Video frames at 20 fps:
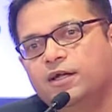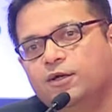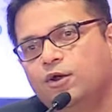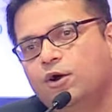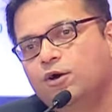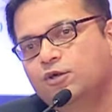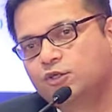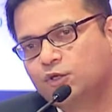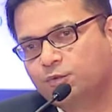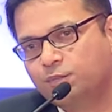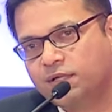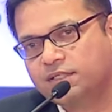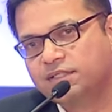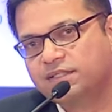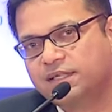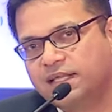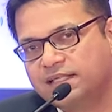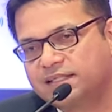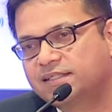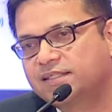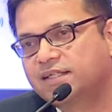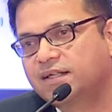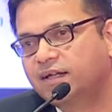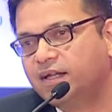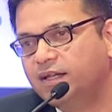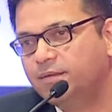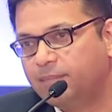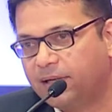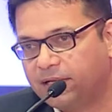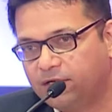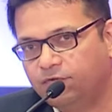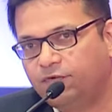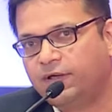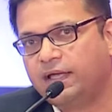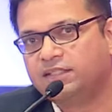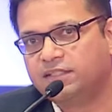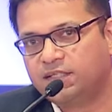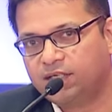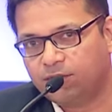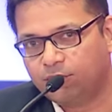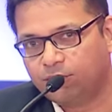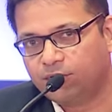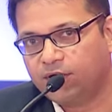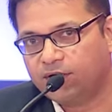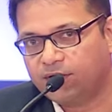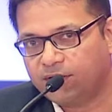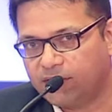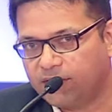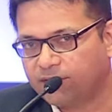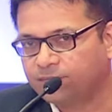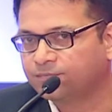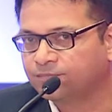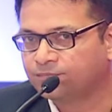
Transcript: not so much necessarily manufacturing oriented.